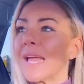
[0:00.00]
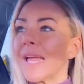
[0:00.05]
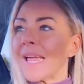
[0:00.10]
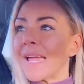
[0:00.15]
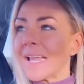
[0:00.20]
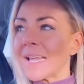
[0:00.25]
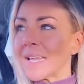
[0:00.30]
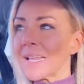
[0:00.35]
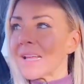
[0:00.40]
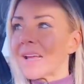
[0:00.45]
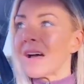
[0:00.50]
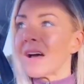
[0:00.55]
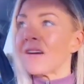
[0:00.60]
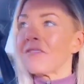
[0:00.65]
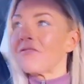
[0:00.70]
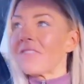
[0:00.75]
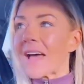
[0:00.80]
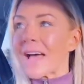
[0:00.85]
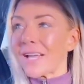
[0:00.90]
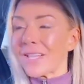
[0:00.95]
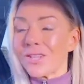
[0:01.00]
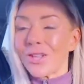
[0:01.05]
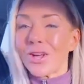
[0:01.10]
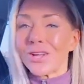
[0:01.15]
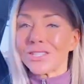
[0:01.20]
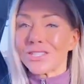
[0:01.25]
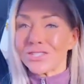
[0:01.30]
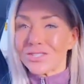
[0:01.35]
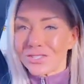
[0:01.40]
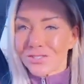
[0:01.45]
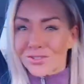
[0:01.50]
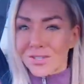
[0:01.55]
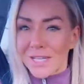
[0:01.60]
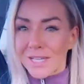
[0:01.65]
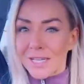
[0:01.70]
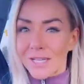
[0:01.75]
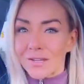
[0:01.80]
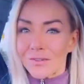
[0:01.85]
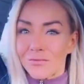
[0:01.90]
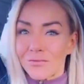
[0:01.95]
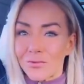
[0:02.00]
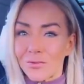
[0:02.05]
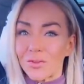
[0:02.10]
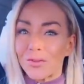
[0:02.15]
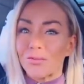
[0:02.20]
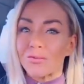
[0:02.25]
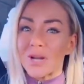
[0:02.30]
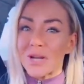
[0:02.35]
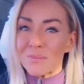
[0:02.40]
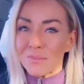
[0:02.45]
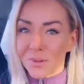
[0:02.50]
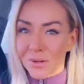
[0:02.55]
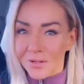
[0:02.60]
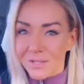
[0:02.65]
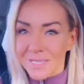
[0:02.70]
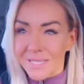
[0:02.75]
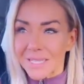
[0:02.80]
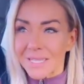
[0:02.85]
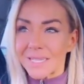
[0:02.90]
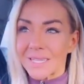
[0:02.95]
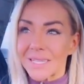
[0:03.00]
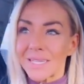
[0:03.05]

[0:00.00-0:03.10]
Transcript: in a fat loss journey for the right person.